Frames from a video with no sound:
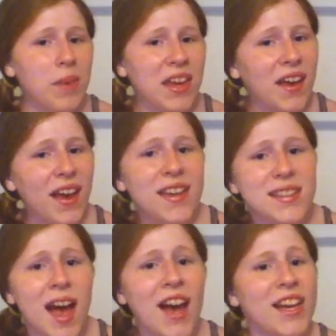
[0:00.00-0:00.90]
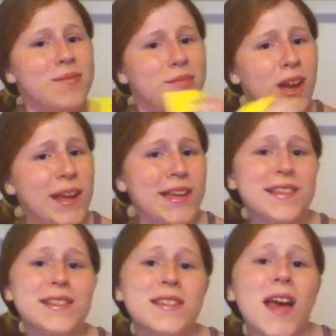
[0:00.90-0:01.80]
because I am not
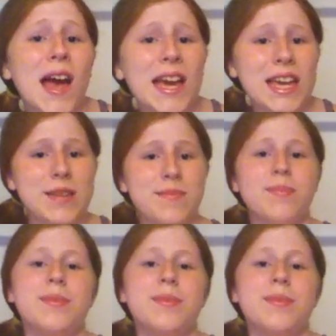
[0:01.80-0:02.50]
his type.